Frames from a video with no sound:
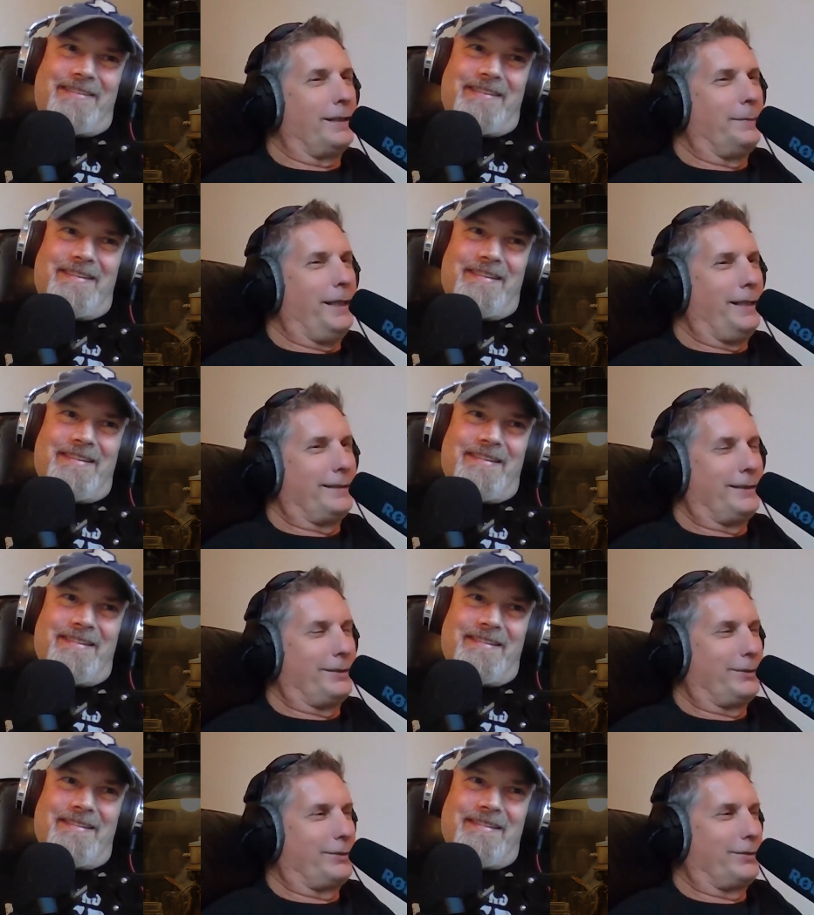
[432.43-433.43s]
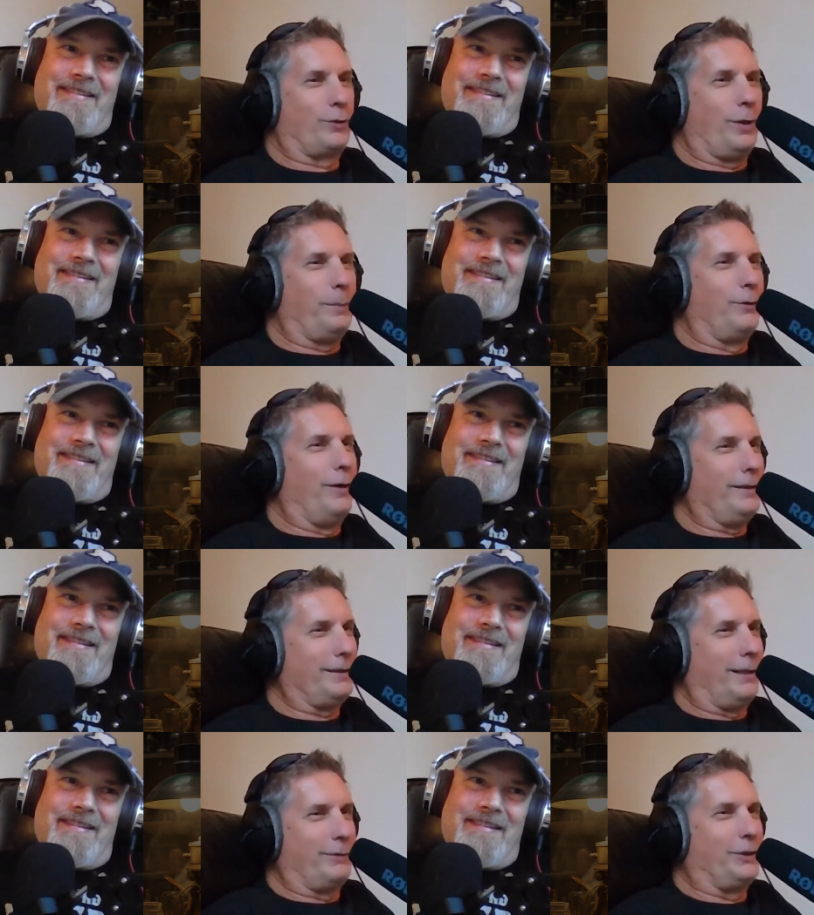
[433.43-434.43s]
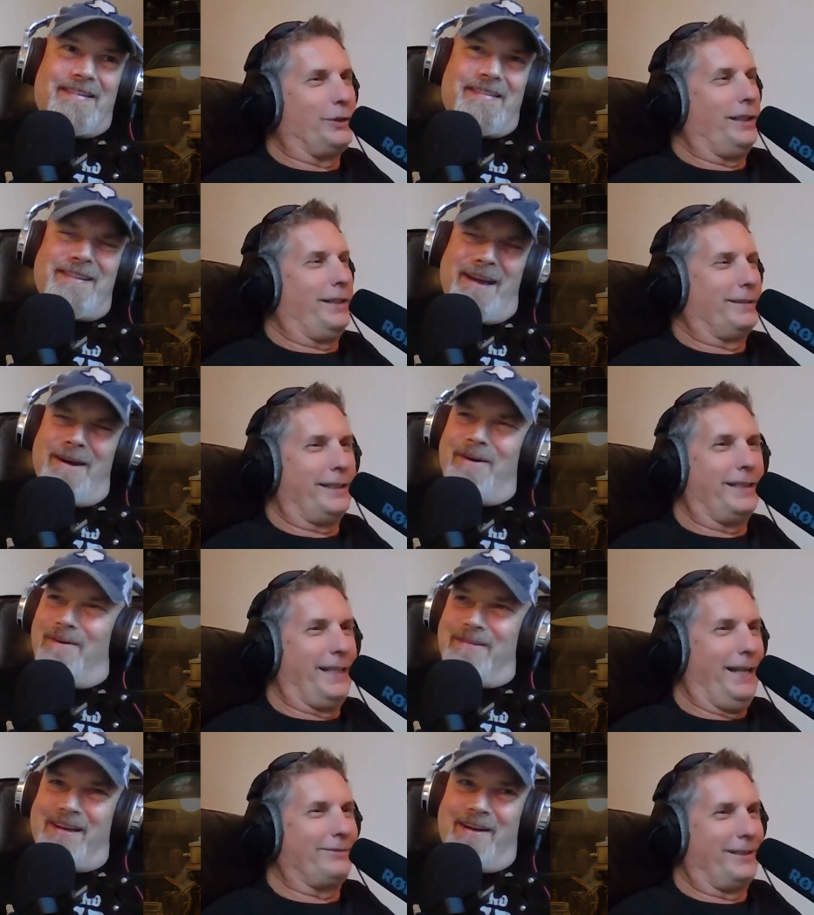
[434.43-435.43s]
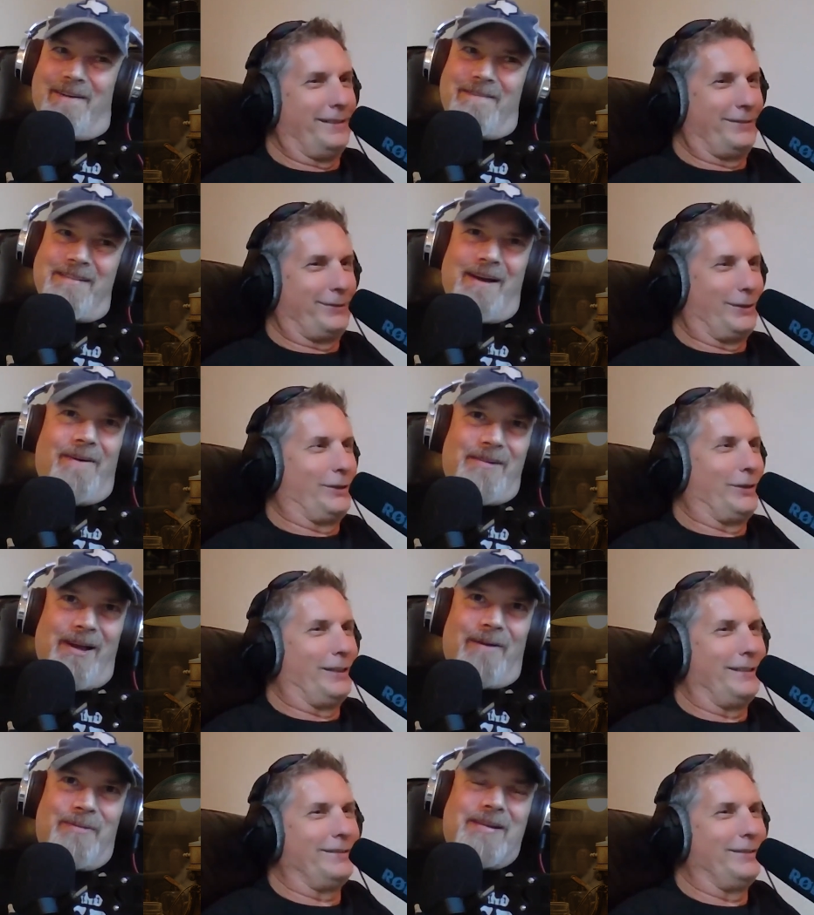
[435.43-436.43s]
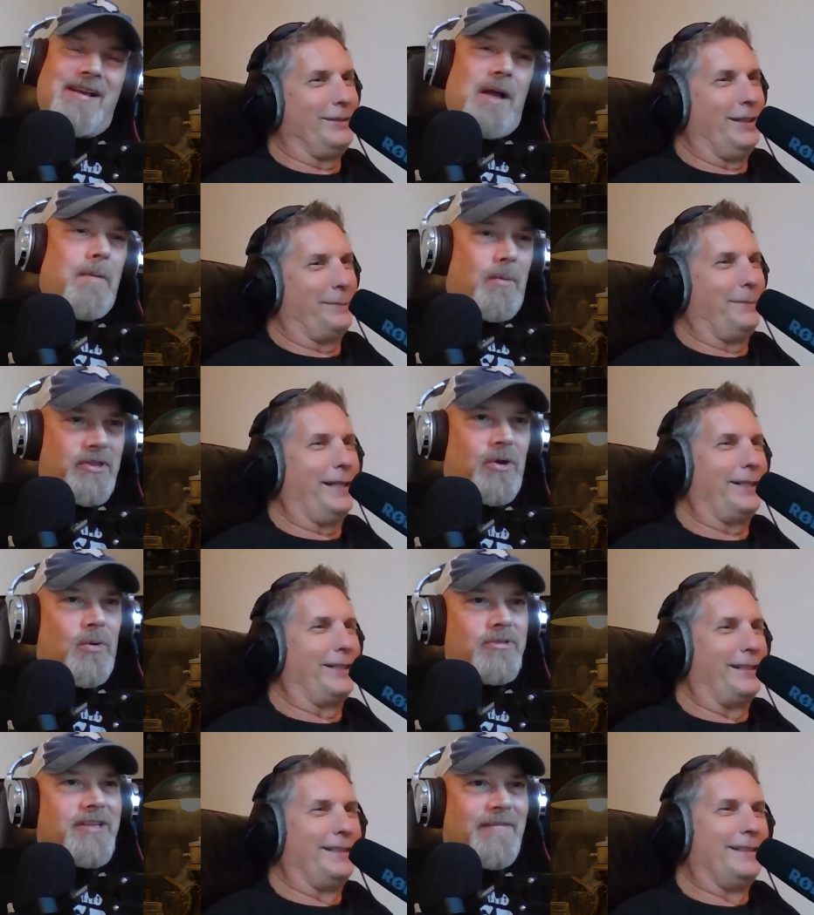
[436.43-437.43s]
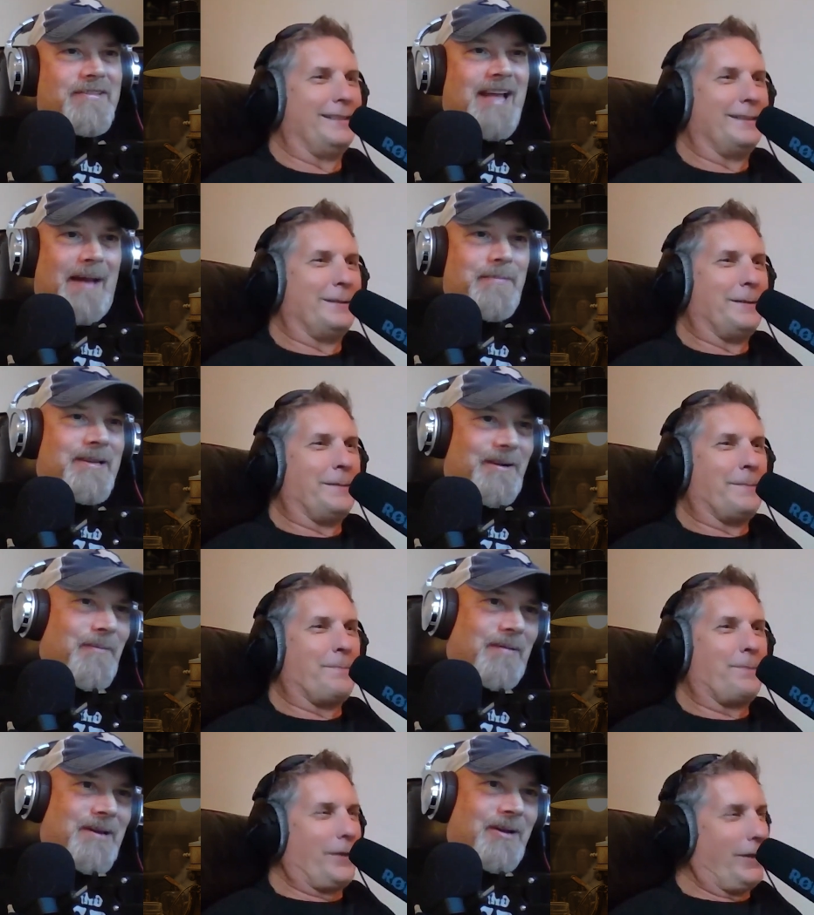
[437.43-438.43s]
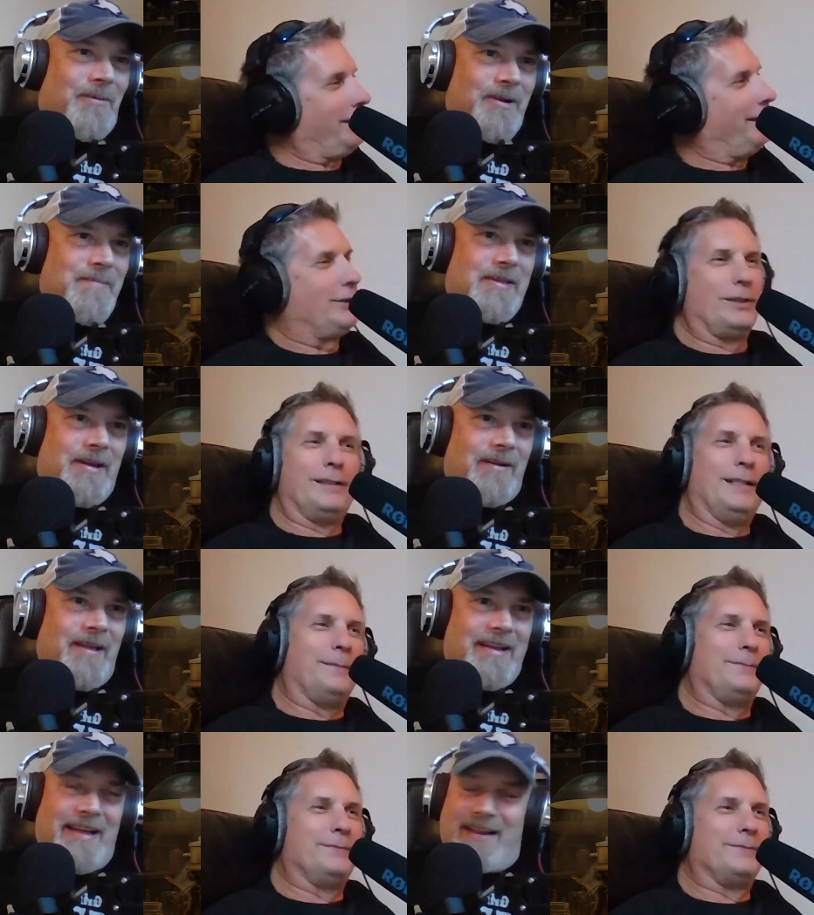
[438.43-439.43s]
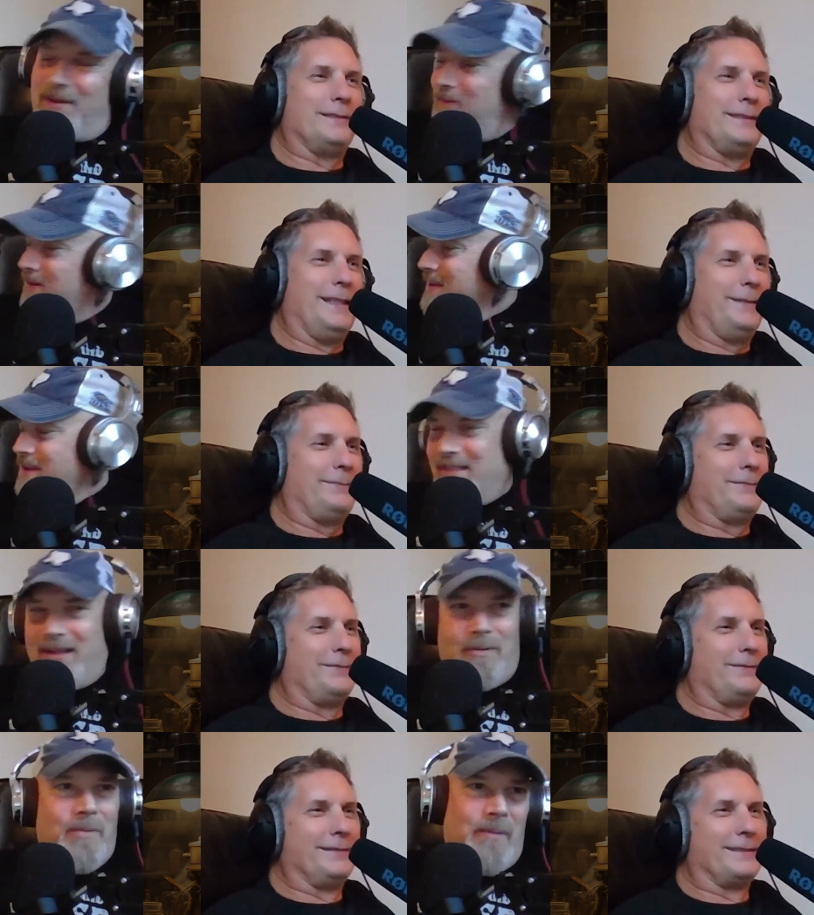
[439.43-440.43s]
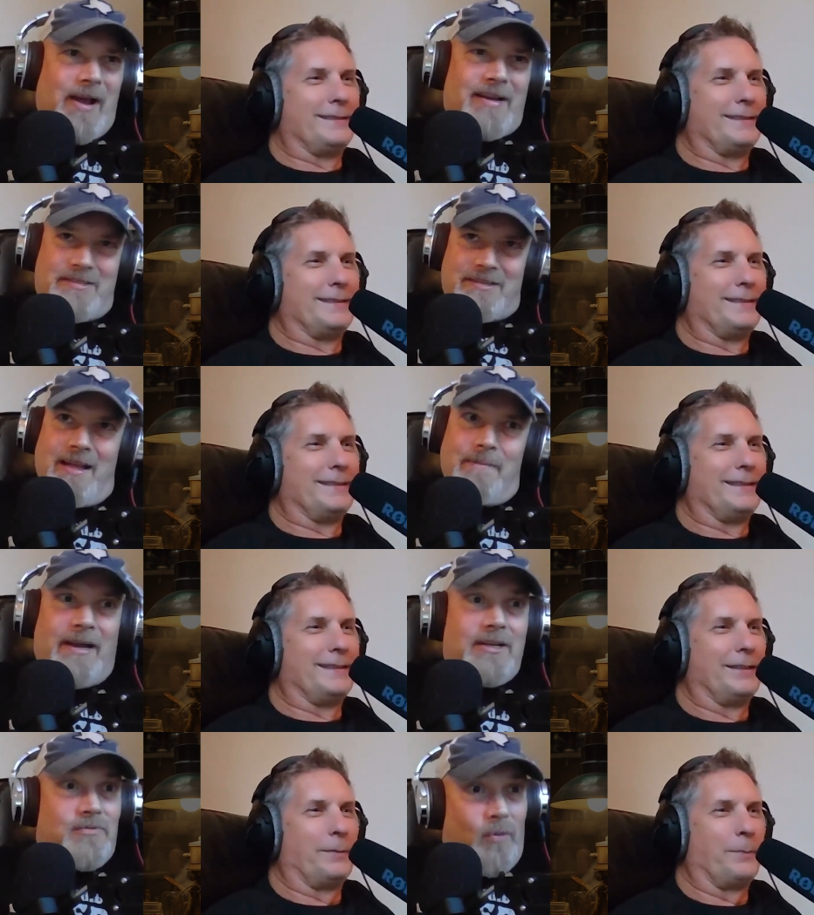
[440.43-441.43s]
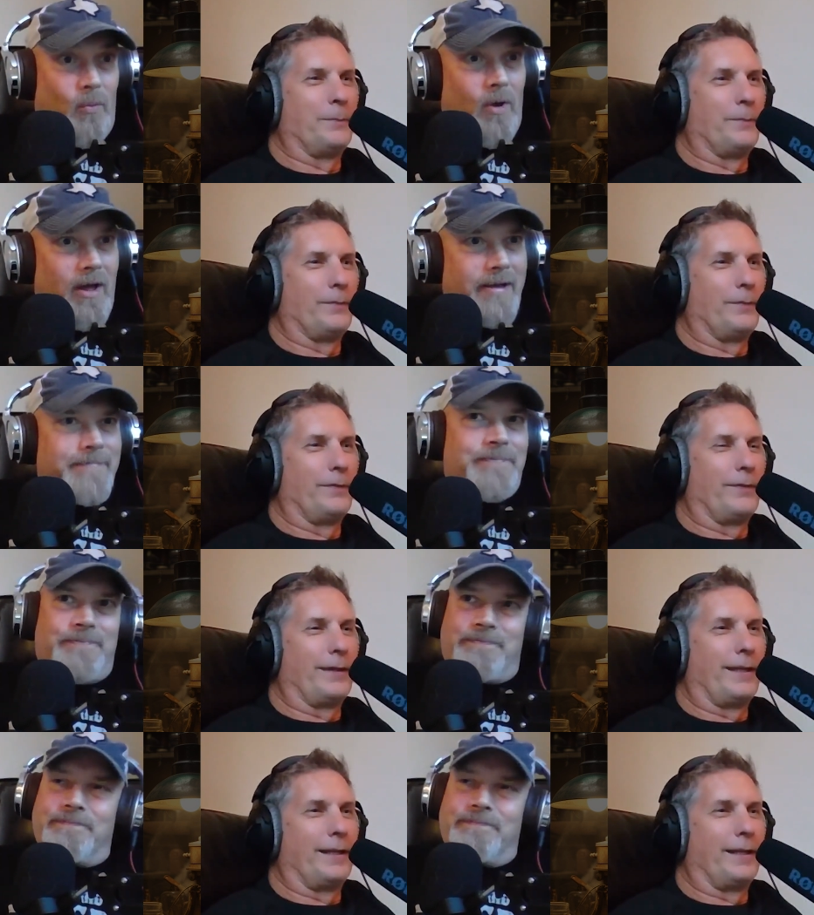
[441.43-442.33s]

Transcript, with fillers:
Speaker 1: not,
Speaker 2: going to be out there scrubbing rust off of shit. I'll no, tell you that no, right for no, sure. How do you do that on my car? Cool
Speaker 1: stuff is happening. You're probably okay. Sure. Yeah. Like yeah, like when like when Brett because because for one